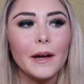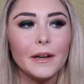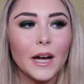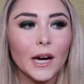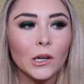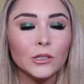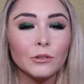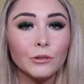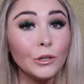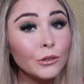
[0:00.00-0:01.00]
And I
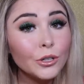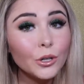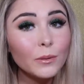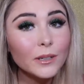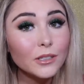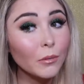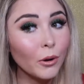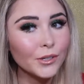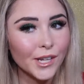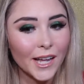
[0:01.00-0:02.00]
also do YouTube, so
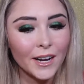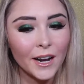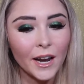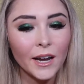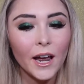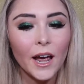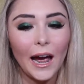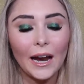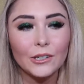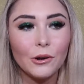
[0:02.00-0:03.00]
I'm always editing.
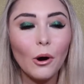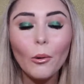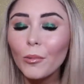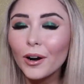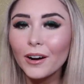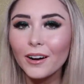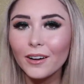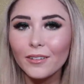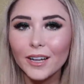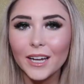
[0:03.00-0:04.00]
I do homework
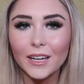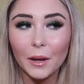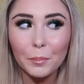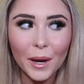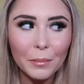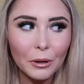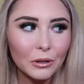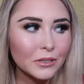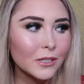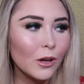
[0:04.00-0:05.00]
and like
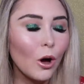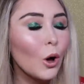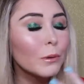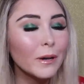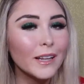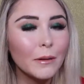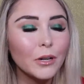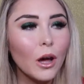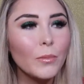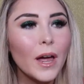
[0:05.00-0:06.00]
papers on my
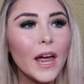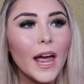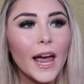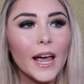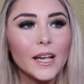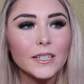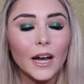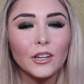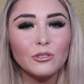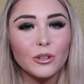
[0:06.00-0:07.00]
laptop, and
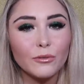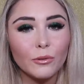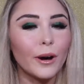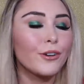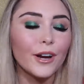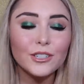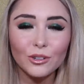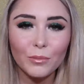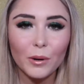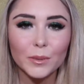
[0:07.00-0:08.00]
I use it for
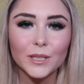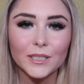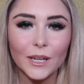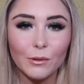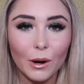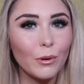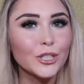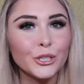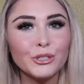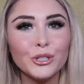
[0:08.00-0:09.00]
recreational purposes, like when I
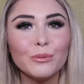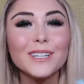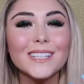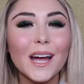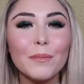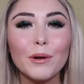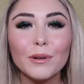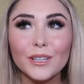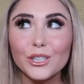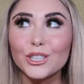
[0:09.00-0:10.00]
watch YouTube, because I am a
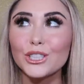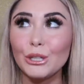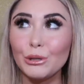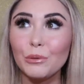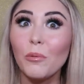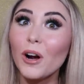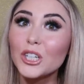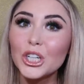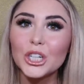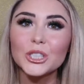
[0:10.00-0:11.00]
religious YouTube
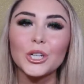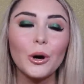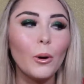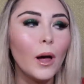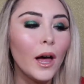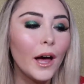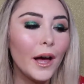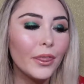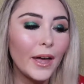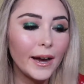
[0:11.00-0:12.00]
watcher. So
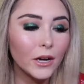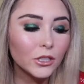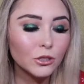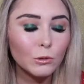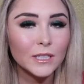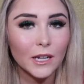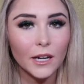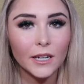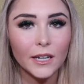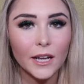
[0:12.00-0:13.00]
the Air just wasn't
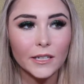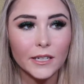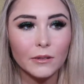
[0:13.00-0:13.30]
cutting it.